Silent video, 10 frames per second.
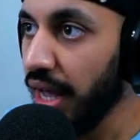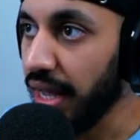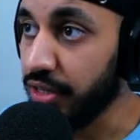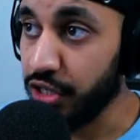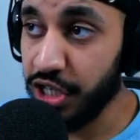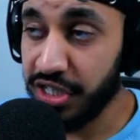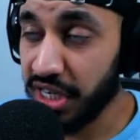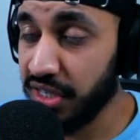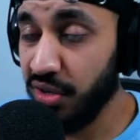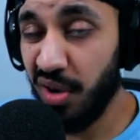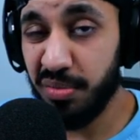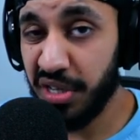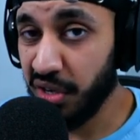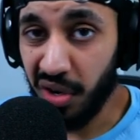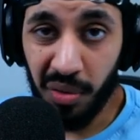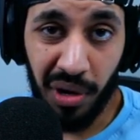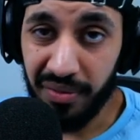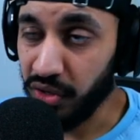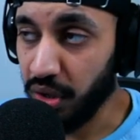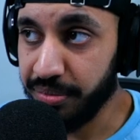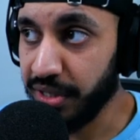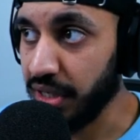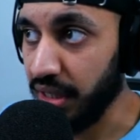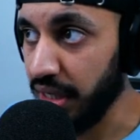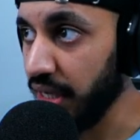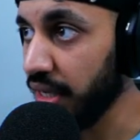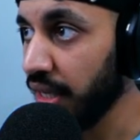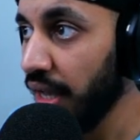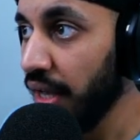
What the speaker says: the G16 optic or whatever optic you like.